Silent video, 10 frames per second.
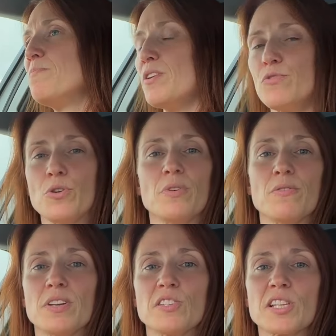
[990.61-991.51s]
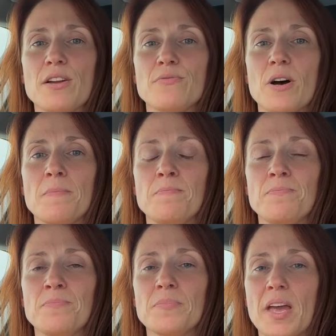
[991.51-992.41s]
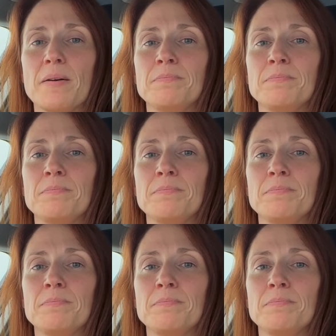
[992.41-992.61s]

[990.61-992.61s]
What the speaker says: if it's safer, yeah.